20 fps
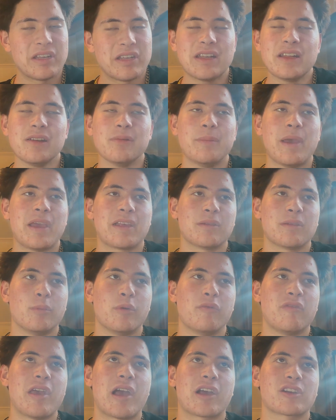It didn't make the
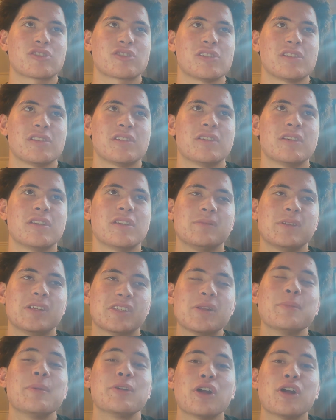movie actually. The
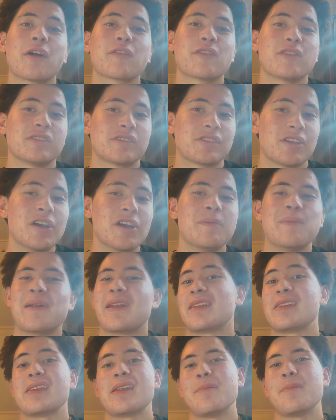cinematography is good, but
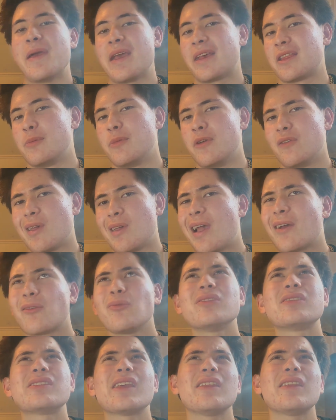it didn't make the movie. I
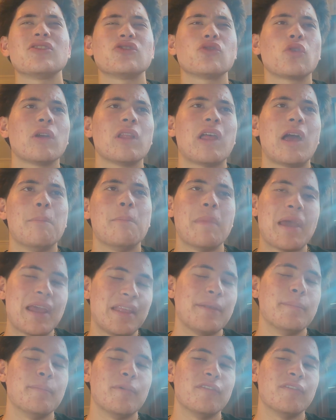would say the storyline
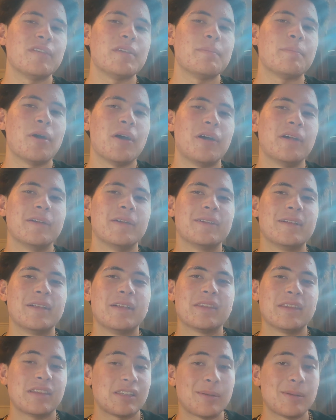made the movie, but
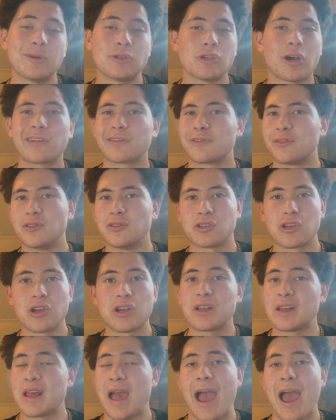the cinematography was
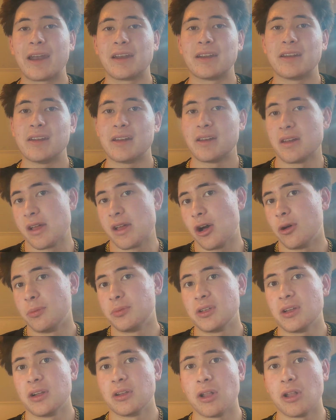good and it added it and it
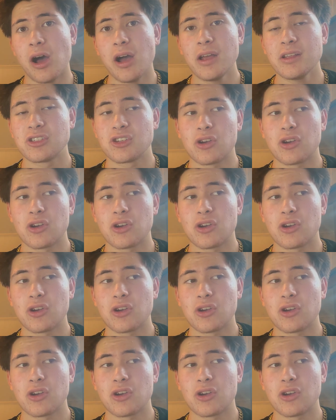helped it a lot.